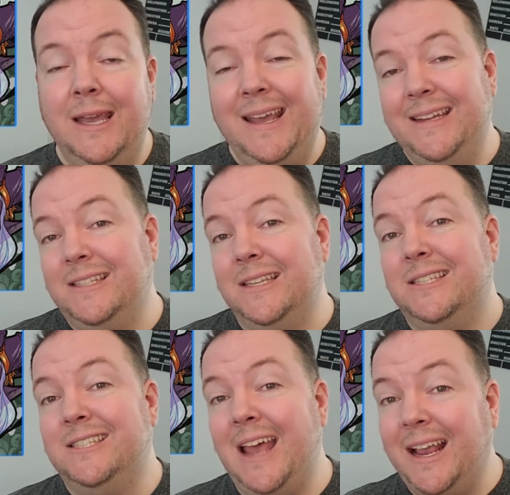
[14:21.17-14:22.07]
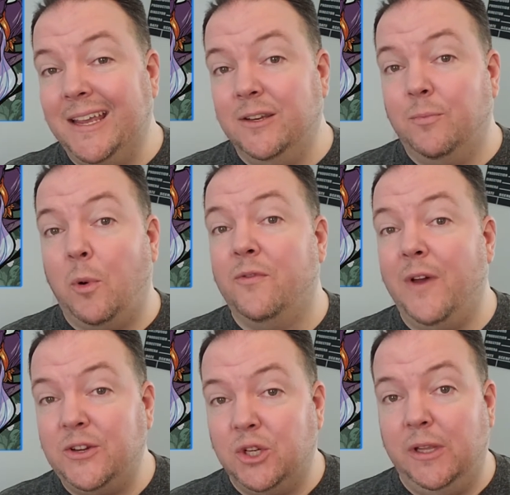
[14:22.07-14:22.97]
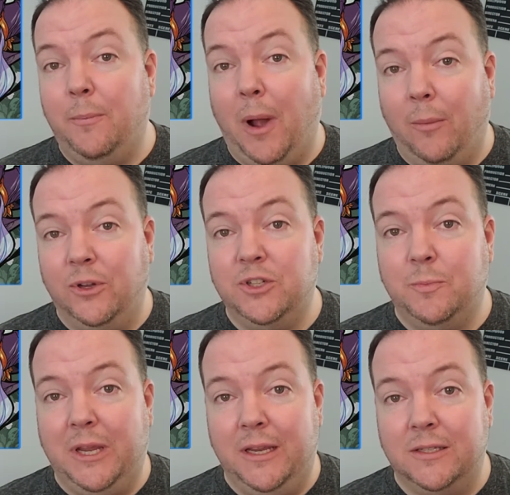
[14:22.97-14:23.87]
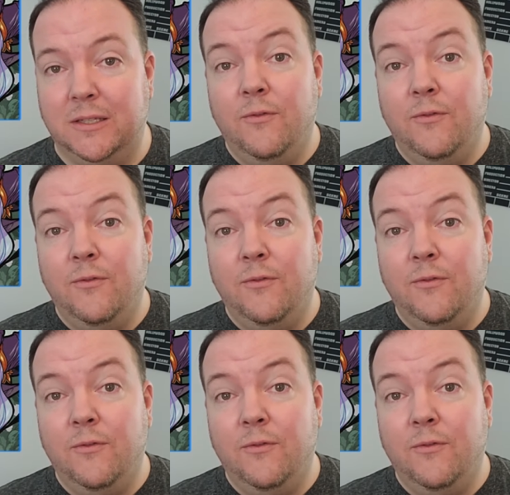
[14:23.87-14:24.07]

it's the second professionally published piece